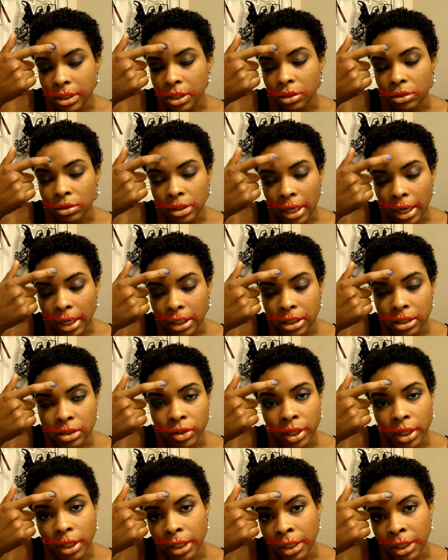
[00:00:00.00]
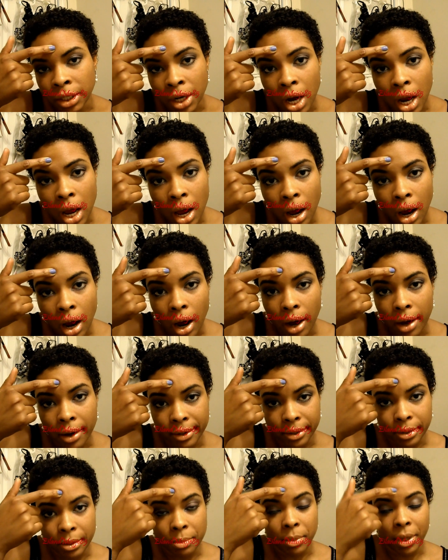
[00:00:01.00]
little dot is right here.
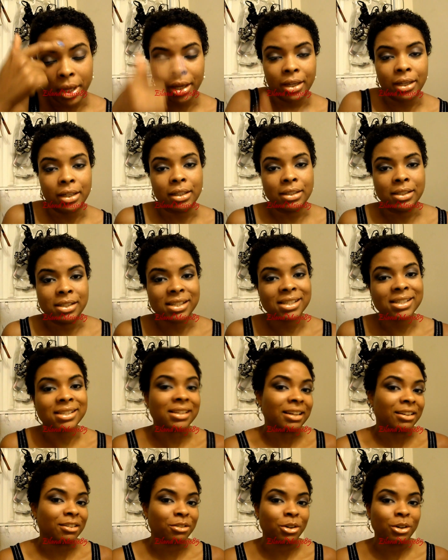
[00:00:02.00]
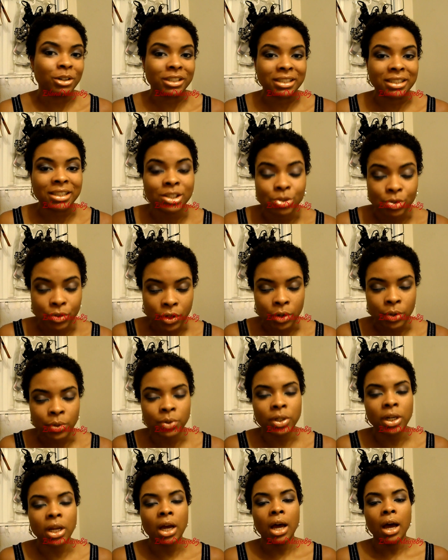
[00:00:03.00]
Um, and since then, of course, it's
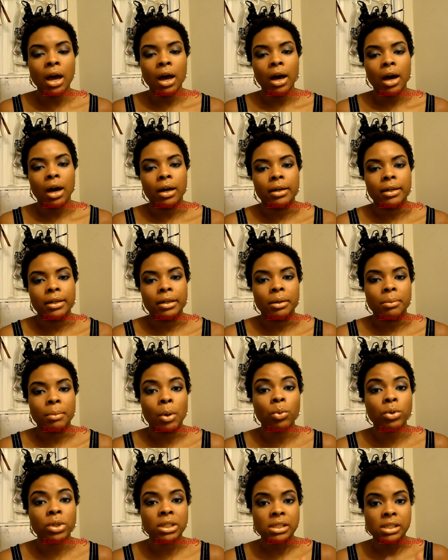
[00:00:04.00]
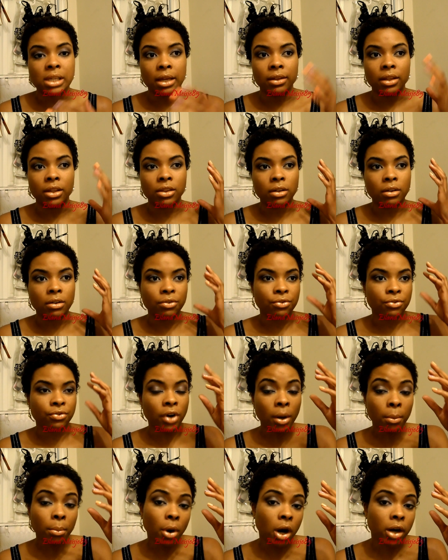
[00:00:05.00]
grown. Um, I want to say that the
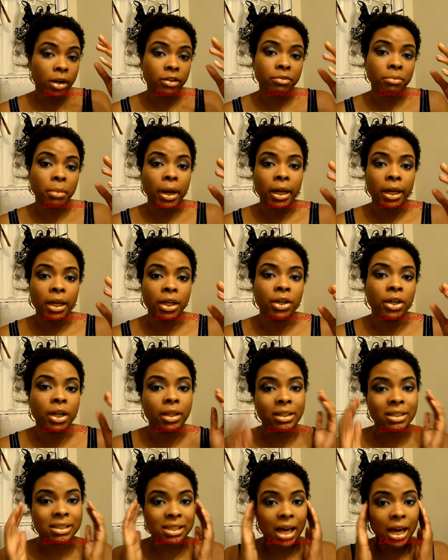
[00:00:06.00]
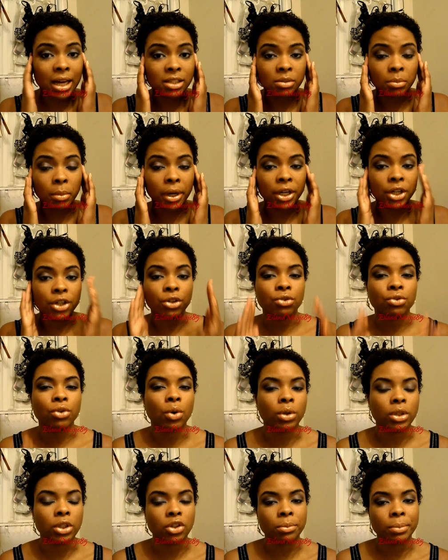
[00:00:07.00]
front part of my hair and the sides of my hair
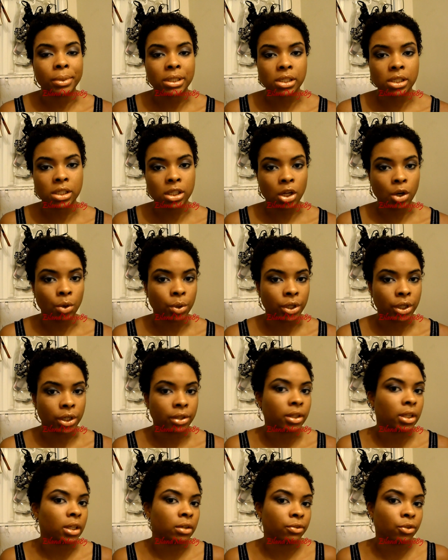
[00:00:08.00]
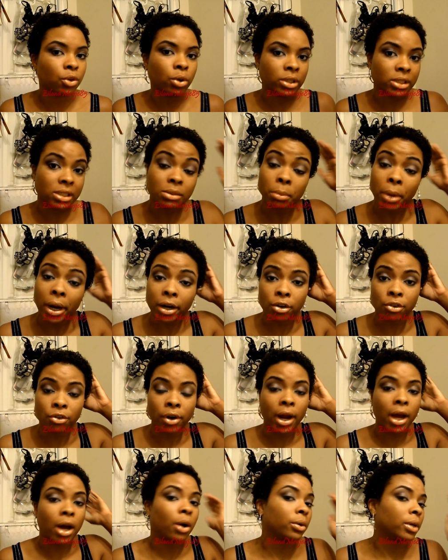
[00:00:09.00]
grow a little bit slower than, of course, my
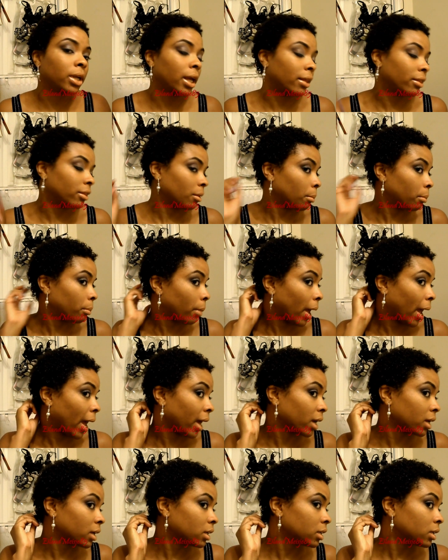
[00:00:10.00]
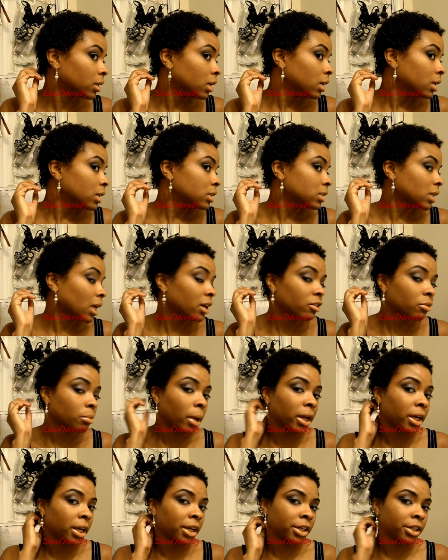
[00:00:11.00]
crown and the back side of
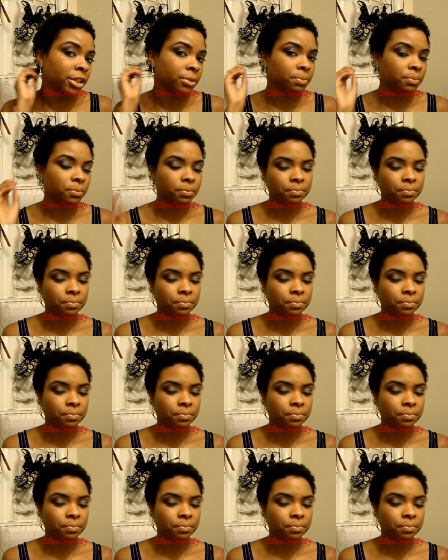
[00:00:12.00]
my hair.